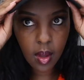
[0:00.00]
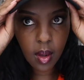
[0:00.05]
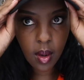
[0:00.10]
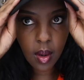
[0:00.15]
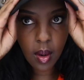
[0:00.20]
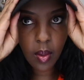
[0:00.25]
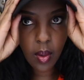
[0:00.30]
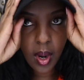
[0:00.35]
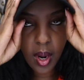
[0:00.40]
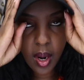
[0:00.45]

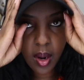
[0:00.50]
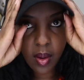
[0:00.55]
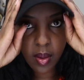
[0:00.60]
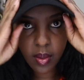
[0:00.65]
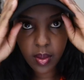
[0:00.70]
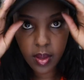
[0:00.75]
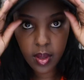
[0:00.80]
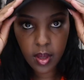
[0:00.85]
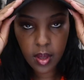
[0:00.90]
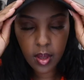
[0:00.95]
Oh wow,
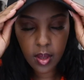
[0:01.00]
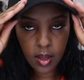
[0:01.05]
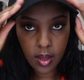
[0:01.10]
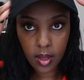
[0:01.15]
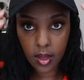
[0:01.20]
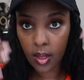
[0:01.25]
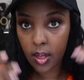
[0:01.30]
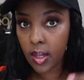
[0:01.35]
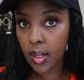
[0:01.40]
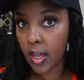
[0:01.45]

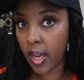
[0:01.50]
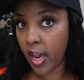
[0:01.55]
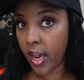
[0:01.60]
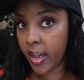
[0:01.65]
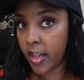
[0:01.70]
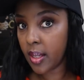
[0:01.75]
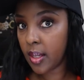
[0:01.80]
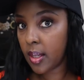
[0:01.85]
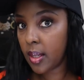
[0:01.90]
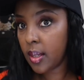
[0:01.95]
this is
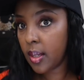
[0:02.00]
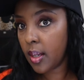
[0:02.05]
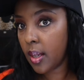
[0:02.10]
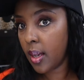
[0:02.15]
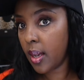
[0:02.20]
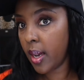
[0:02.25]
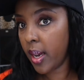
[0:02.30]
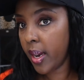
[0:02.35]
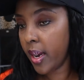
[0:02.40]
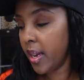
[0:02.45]
nice.
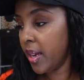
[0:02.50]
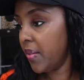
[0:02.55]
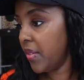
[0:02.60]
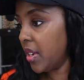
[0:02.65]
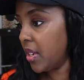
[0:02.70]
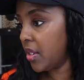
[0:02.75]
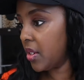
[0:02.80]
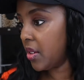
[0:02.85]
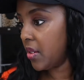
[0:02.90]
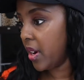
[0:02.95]
I didn't
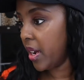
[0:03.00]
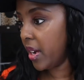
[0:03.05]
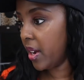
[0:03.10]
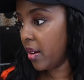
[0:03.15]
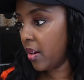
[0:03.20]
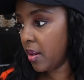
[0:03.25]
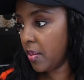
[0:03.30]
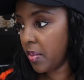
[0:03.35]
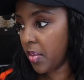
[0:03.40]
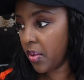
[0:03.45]
even try
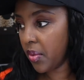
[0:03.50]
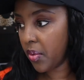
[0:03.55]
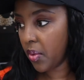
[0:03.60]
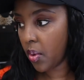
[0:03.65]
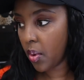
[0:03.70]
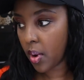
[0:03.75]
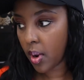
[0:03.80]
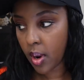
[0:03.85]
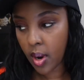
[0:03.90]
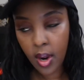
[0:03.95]
it on
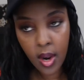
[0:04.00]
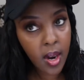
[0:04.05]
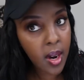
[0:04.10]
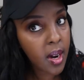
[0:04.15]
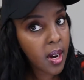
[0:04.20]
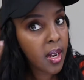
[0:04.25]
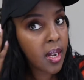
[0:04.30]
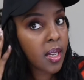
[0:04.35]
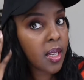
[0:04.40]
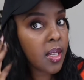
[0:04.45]
before.
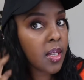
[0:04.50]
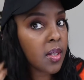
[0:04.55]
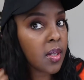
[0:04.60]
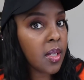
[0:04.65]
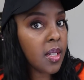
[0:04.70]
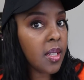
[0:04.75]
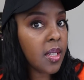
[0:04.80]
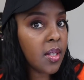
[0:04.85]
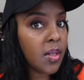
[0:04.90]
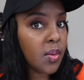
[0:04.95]
So
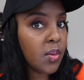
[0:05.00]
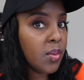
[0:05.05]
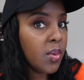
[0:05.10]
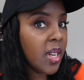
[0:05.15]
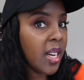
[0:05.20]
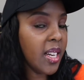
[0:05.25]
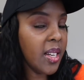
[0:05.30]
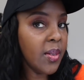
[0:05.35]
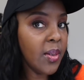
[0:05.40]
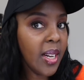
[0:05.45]
this is
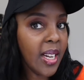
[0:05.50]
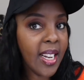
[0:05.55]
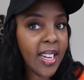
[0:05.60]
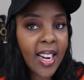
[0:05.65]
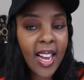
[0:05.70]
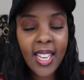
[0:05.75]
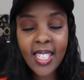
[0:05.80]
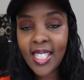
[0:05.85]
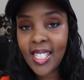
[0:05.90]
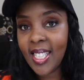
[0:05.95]
really, really
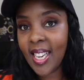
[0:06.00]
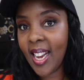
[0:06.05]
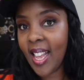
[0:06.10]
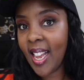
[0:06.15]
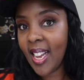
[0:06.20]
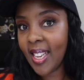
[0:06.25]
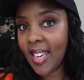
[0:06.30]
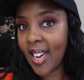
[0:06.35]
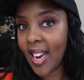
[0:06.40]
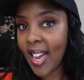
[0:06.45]
nice. It's
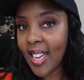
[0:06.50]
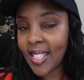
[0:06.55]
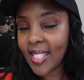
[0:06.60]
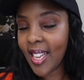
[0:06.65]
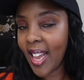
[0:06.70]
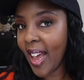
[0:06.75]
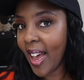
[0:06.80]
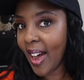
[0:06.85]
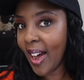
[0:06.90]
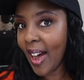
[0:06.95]
a nice
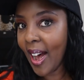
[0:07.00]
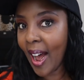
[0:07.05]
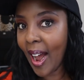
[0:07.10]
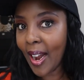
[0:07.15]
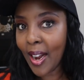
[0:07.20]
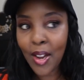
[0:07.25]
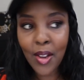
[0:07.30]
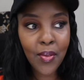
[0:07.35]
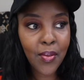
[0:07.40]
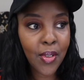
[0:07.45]
hair
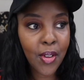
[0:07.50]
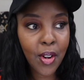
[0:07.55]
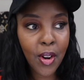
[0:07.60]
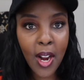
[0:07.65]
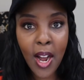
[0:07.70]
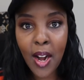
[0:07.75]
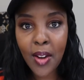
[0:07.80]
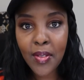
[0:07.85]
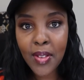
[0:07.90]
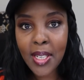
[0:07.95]
hack. If you don't
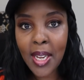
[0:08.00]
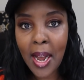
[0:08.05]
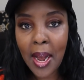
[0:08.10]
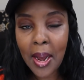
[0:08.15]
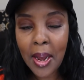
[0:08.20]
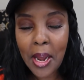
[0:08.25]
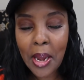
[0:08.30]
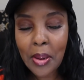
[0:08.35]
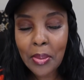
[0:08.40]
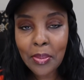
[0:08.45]
have
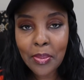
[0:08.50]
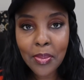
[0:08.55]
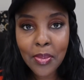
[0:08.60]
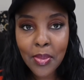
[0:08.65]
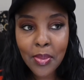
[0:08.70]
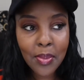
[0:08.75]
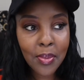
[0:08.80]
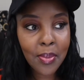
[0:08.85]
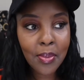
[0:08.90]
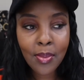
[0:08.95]
time
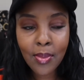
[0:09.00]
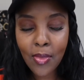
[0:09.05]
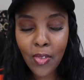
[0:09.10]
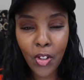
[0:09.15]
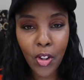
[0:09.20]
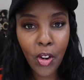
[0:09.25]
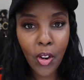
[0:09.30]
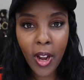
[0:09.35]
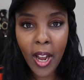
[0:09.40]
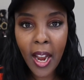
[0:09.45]

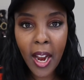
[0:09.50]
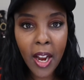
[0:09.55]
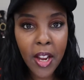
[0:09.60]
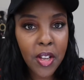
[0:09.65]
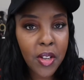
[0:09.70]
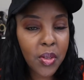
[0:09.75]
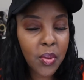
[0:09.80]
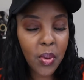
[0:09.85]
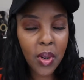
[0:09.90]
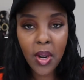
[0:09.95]
for your hair,
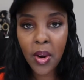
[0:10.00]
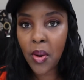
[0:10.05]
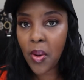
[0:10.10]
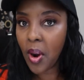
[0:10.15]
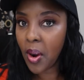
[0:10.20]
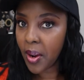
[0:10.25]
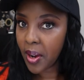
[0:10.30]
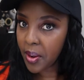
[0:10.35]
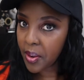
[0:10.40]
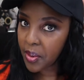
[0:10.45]
you just want to go
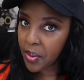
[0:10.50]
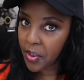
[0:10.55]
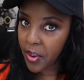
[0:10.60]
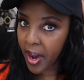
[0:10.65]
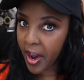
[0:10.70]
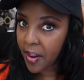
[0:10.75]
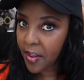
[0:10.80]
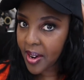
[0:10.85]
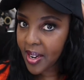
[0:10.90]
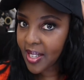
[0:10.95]
out and do
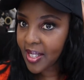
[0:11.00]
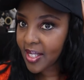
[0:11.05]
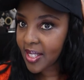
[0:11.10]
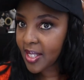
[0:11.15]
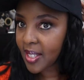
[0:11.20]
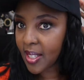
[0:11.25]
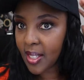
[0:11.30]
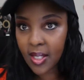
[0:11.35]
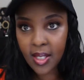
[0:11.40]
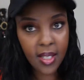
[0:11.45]

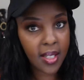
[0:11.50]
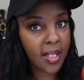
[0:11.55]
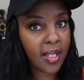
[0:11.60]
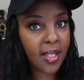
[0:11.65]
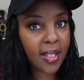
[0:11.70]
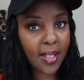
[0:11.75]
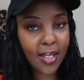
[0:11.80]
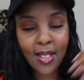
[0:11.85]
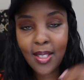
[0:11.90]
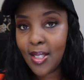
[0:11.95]
errands, this
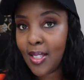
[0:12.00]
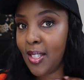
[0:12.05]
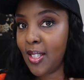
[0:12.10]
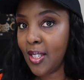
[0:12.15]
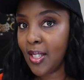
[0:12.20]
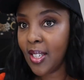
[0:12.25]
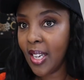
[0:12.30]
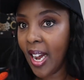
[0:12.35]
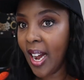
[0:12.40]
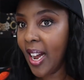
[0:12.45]

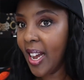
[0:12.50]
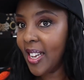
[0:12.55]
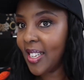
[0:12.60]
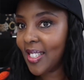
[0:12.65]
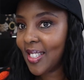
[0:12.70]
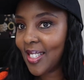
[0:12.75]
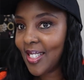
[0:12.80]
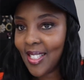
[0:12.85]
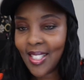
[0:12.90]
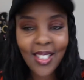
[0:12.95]
is
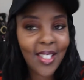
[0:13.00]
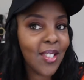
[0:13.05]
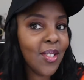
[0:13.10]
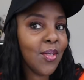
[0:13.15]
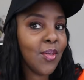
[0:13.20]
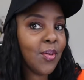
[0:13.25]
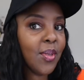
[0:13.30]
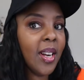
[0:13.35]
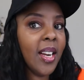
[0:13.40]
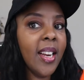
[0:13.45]
nice. This
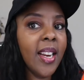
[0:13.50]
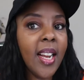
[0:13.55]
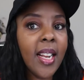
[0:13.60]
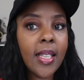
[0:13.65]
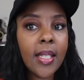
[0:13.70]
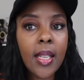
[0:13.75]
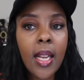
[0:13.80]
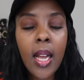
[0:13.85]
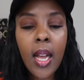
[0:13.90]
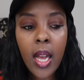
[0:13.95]
is really
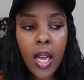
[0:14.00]
nice.